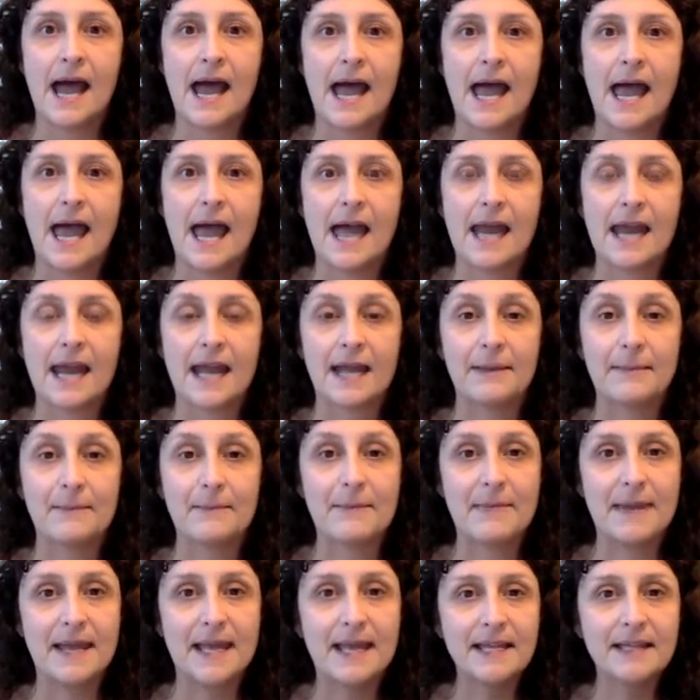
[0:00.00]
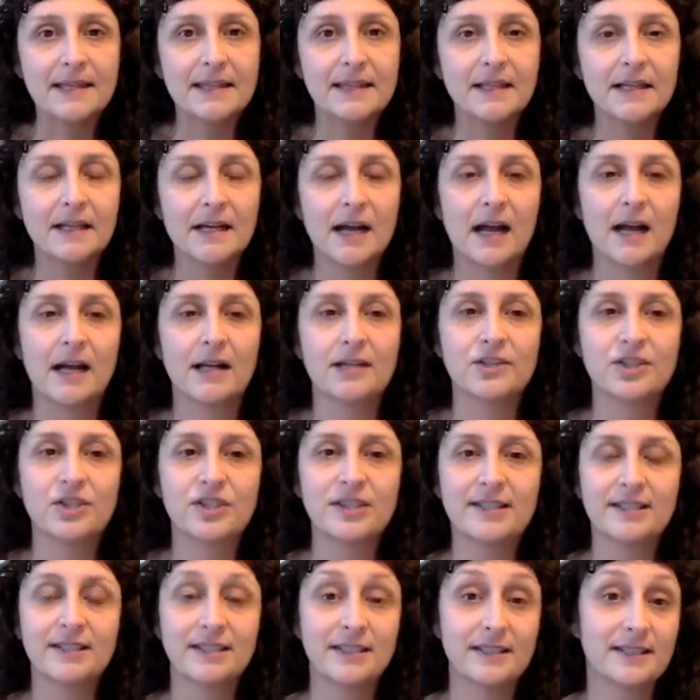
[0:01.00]
And I made the
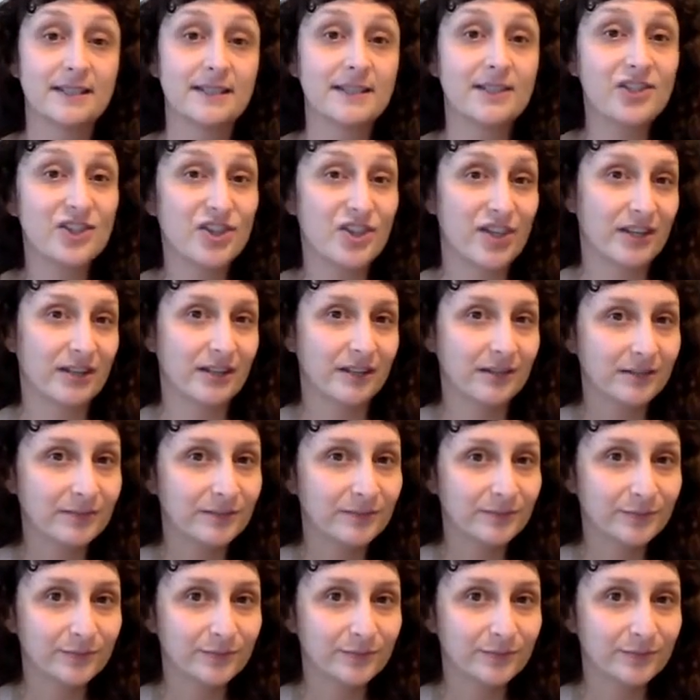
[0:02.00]
conscious decision,